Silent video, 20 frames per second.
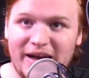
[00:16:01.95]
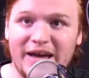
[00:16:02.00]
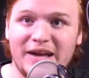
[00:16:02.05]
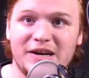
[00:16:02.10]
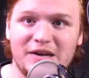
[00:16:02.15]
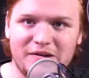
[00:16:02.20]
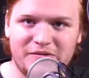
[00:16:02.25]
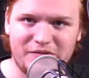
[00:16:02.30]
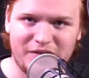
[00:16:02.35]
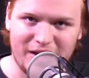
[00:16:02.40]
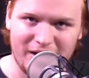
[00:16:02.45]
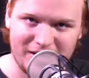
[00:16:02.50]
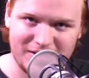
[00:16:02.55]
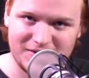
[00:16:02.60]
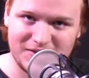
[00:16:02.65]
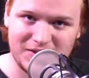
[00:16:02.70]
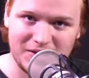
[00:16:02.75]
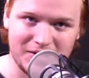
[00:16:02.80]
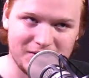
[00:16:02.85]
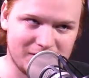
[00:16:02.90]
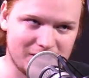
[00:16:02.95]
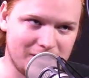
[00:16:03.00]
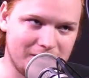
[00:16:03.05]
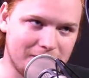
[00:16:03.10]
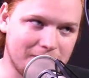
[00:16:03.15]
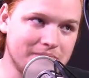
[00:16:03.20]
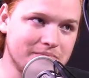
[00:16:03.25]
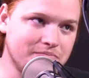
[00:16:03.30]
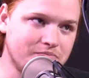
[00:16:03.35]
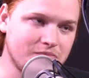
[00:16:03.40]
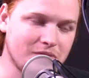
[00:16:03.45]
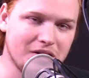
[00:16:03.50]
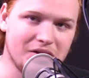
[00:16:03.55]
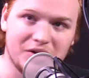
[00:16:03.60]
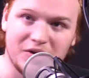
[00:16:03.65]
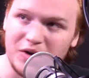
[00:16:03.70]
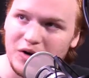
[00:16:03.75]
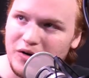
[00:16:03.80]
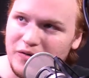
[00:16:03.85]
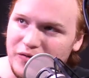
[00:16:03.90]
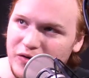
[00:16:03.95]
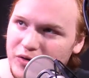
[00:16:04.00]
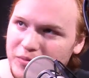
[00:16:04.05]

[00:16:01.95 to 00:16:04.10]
end of that season. You know, if